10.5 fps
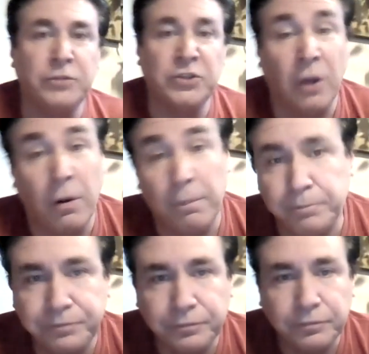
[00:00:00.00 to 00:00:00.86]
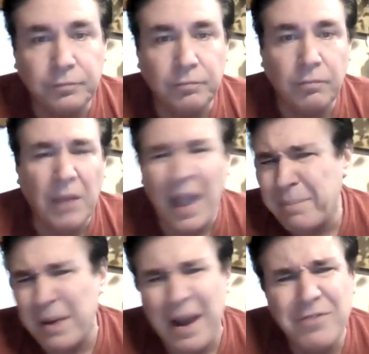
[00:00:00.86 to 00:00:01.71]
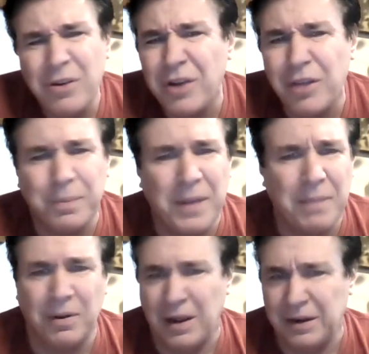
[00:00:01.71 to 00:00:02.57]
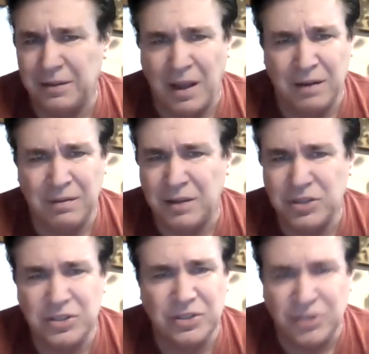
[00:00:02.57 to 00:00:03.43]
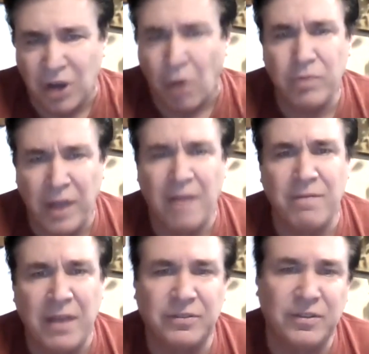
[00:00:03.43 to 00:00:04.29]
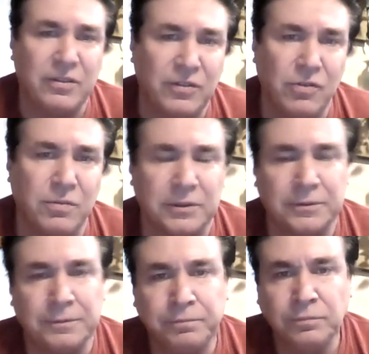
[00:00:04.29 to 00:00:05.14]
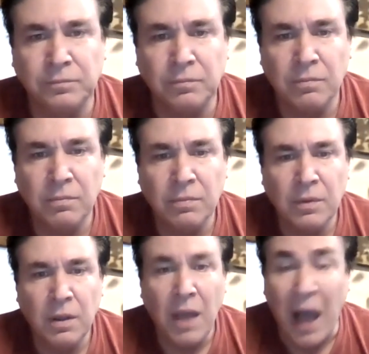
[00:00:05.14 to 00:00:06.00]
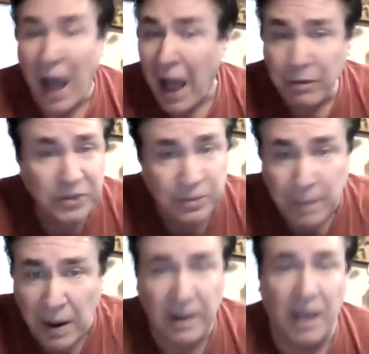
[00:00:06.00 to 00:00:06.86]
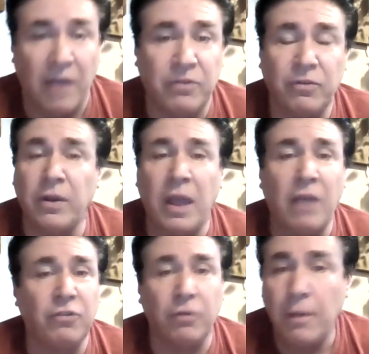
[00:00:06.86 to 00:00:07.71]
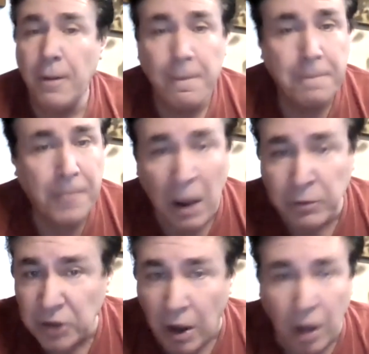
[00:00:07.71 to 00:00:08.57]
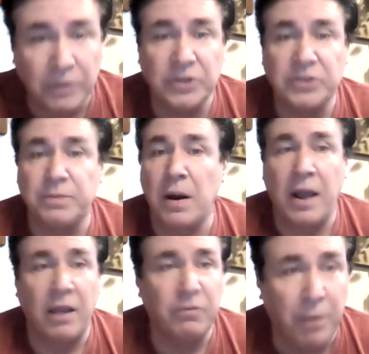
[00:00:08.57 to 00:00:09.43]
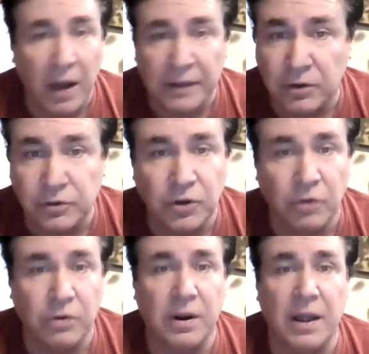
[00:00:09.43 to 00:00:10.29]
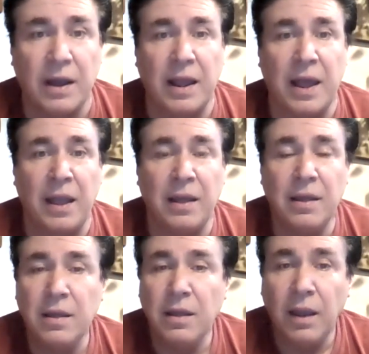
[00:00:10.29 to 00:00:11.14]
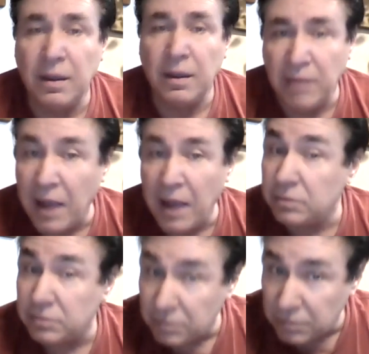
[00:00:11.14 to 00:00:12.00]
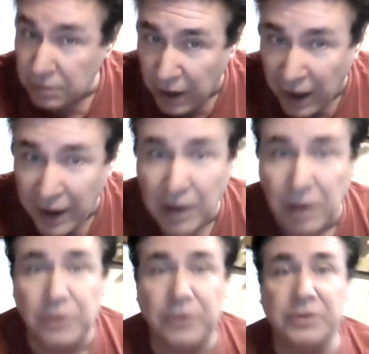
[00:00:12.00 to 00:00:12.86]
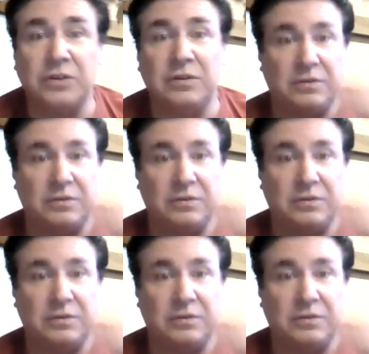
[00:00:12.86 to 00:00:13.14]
So, but I've known other people like that just don't have that sense of humor. I was a smart ass. Okay. So I was always a smart ass, practical joker kind of guy. And that I had to learn